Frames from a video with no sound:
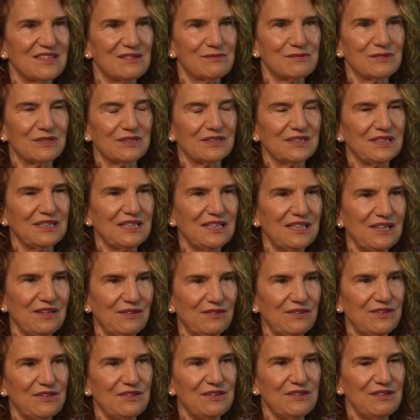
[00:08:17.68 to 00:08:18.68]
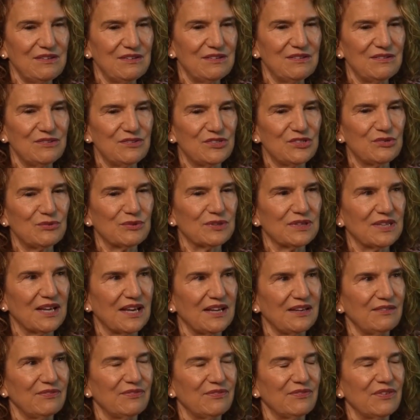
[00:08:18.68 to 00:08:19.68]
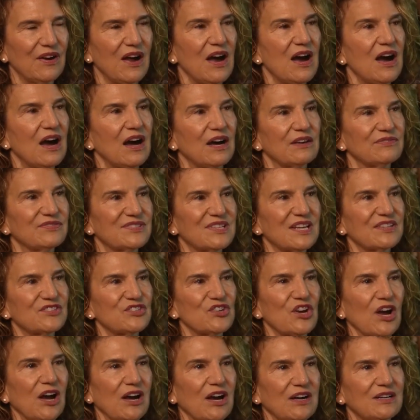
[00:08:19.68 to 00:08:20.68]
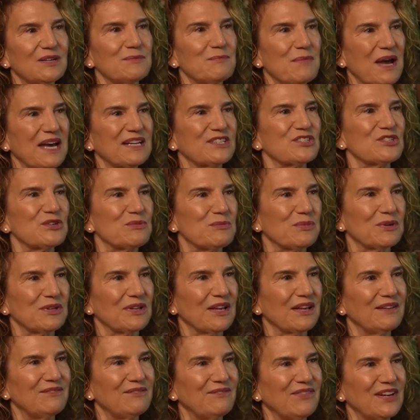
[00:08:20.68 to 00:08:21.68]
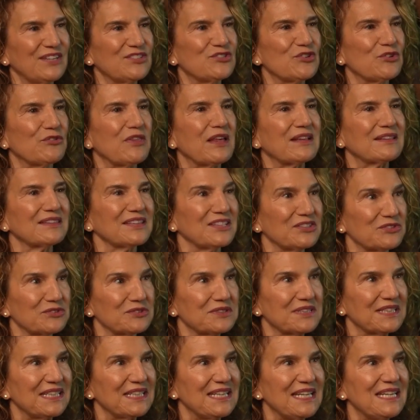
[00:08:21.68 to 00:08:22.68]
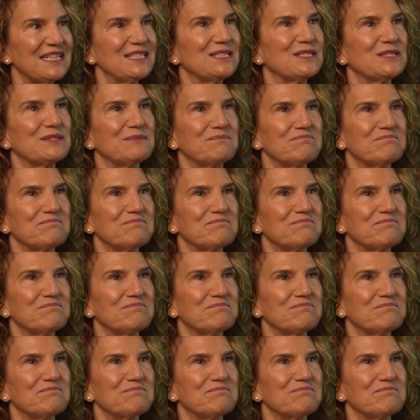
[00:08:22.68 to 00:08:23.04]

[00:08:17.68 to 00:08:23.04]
It will lead you to a life of such unimaginable adventure that literally is